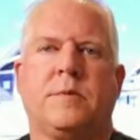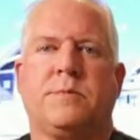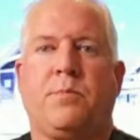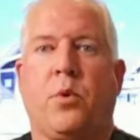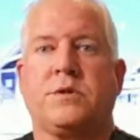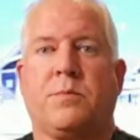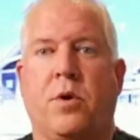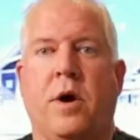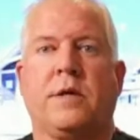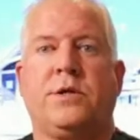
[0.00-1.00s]
sports
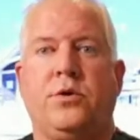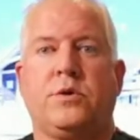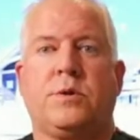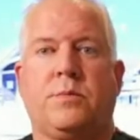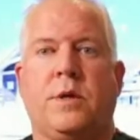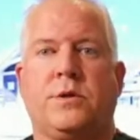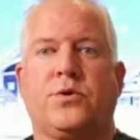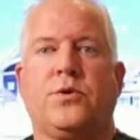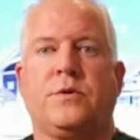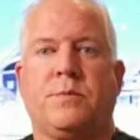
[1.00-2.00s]
bra, a
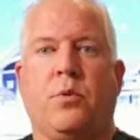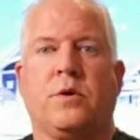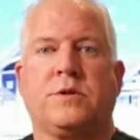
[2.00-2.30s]
true sports